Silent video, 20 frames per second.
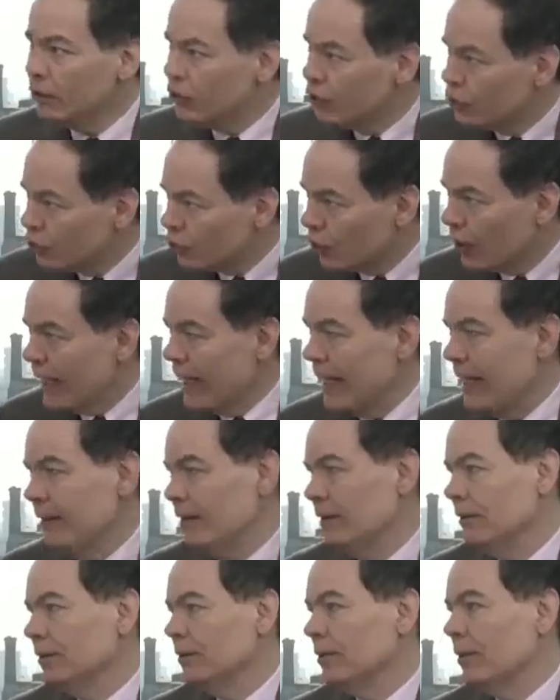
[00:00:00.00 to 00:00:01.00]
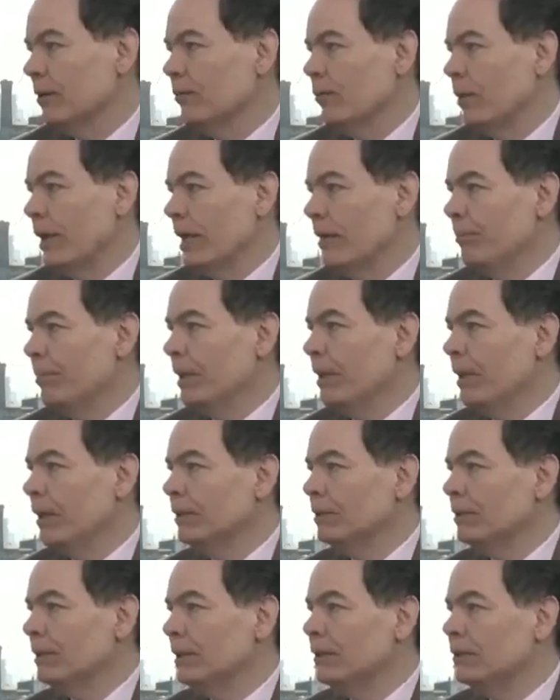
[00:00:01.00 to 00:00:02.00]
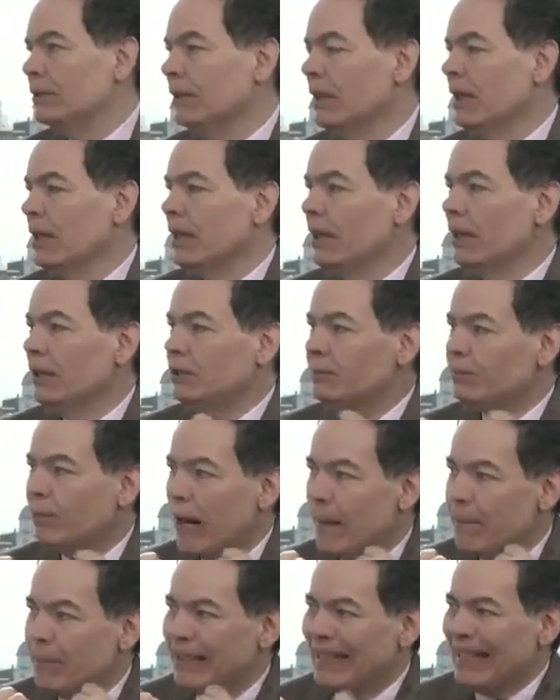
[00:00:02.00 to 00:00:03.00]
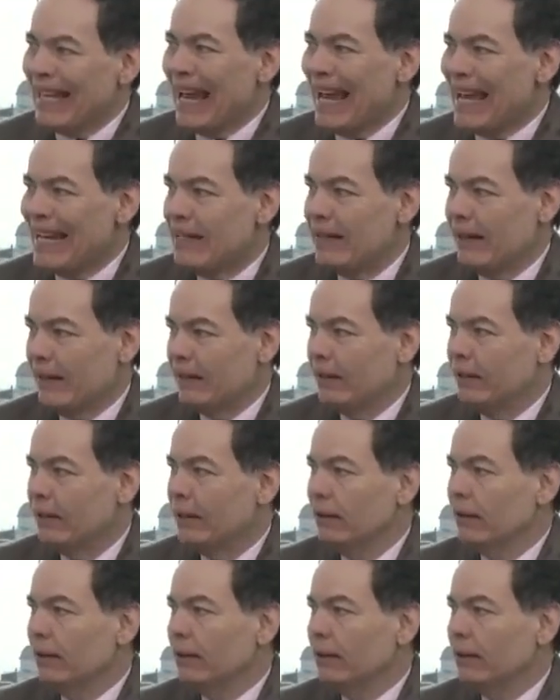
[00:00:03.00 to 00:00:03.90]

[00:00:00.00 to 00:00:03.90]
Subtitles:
constrained in some way because his propaganda